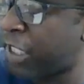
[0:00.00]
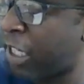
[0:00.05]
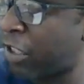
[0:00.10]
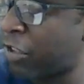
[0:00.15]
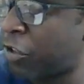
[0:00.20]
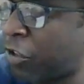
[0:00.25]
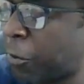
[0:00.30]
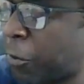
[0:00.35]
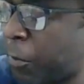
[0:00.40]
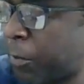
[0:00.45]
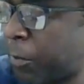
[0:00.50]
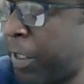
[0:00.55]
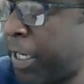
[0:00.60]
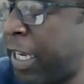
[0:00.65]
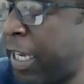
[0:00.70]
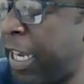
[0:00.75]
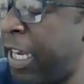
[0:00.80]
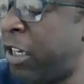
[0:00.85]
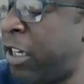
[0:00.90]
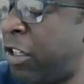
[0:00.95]
household spends about
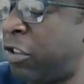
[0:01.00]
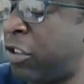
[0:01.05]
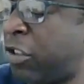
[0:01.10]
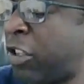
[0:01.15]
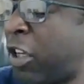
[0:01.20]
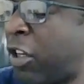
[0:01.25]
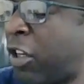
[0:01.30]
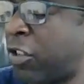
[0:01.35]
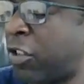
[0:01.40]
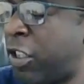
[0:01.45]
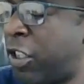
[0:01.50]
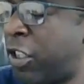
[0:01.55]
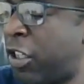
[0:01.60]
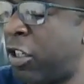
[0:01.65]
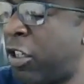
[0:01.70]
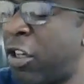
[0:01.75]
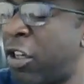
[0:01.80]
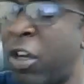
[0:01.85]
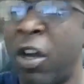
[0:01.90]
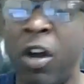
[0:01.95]
$800 a
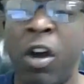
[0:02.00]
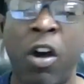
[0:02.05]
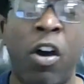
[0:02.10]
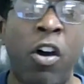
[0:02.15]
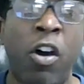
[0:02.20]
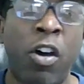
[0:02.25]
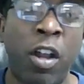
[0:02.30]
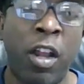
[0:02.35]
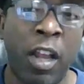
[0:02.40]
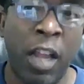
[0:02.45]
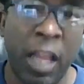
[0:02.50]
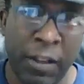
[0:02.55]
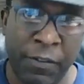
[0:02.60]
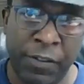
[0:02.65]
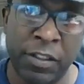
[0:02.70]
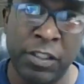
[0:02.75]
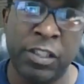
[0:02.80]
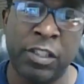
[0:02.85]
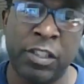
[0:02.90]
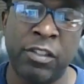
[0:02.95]
year on life
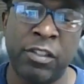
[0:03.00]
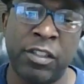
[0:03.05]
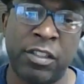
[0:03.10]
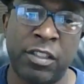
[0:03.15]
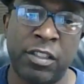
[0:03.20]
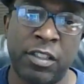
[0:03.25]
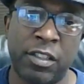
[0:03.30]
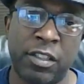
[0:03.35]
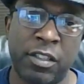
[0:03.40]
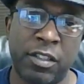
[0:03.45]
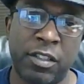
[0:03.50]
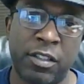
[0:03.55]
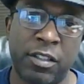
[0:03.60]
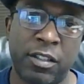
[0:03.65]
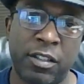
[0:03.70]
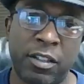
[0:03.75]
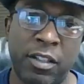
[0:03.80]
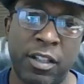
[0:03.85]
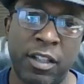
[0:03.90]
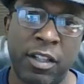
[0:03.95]
insurance,
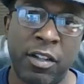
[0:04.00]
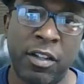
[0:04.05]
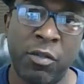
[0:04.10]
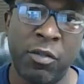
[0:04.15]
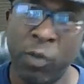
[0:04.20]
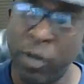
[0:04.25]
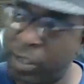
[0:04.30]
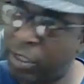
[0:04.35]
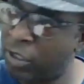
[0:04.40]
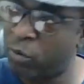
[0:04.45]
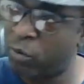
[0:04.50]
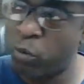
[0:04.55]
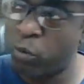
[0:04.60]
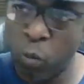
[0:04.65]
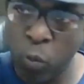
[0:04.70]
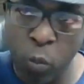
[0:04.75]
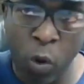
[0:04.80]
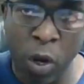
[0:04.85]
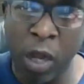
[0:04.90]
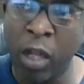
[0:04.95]
which is
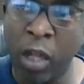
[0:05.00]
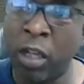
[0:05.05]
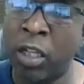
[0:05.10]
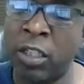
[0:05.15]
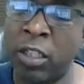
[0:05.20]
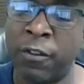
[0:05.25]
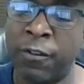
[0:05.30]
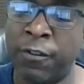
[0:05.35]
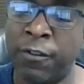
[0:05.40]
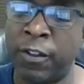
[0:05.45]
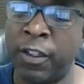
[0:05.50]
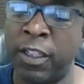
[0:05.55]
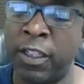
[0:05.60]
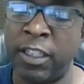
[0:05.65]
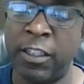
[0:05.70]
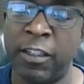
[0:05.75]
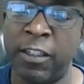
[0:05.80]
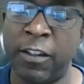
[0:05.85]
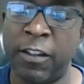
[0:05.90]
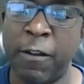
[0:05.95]
well underfunded.